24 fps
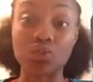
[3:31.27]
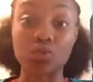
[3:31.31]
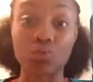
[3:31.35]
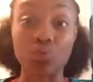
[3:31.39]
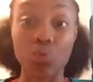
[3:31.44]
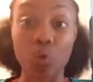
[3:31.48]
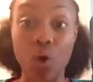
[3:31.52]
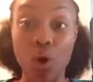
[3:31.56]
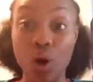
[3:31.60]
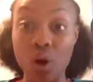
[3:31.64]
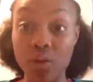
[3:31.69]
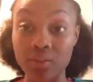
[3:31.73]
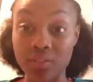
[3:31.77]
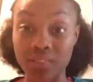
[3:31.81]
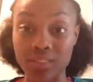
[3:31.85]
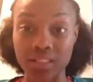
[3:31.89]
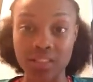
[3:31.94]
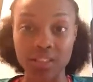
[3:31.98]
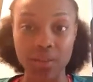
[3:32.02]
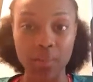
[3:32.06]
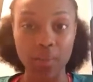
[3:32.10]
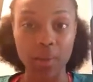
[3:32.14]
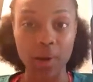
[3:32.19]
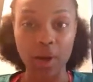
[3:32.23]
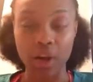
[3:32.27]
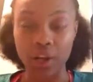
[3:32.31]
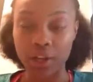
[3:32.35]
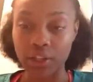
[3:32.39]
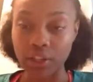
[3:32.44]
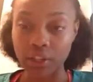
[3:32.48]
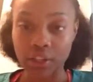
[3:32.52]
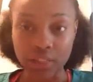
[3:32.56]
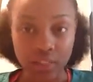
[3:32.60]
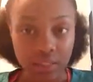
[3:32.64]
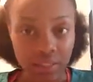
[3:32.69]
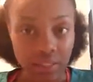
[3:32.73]
drawn to this
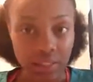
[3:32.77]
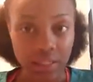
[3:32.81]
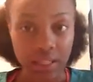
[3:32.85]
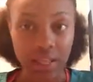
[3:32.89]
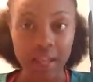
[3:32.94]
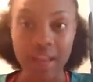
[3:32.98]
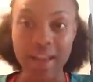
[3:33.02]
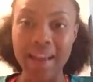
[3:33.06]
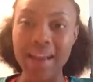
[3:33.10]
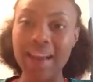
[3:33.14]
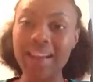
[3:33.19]
person,